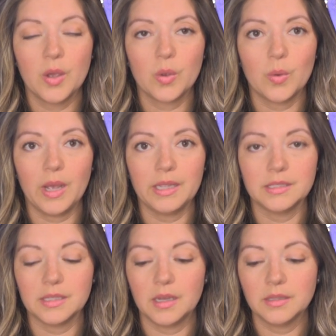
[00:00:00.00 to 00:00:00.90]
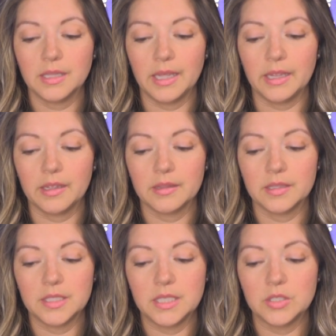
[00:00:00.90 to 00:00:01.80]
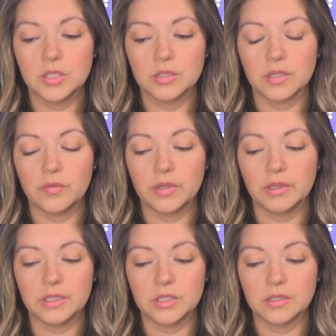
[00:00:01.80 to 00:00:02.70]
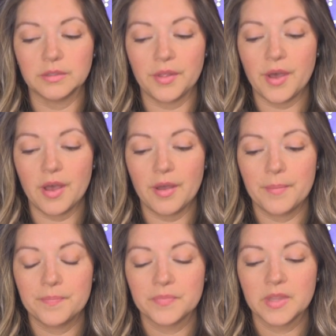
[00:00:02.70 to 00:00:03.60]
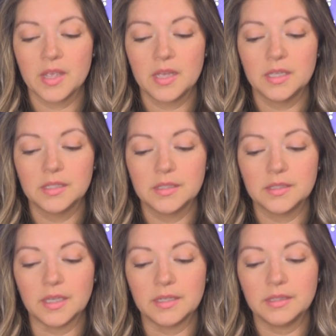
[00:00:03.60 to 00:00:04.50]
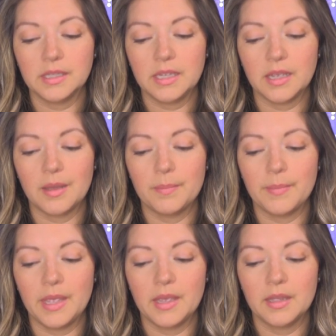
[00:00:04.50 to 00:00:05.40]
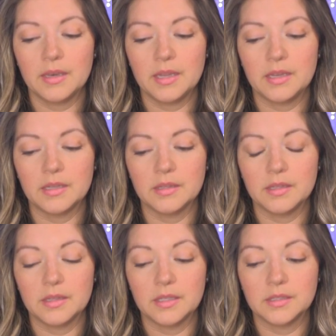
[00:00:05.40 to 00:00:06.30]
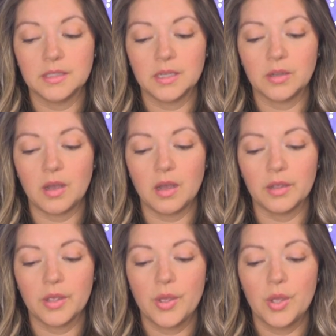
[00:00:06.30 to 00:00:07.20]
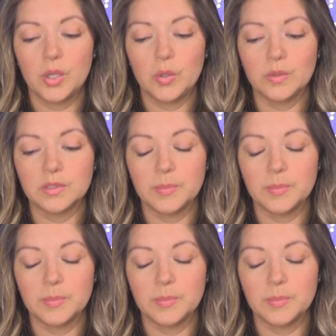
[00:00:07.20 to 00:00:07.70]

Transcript: quite unlike the teachers of religious law. Suddenly, a man in the synagogue who was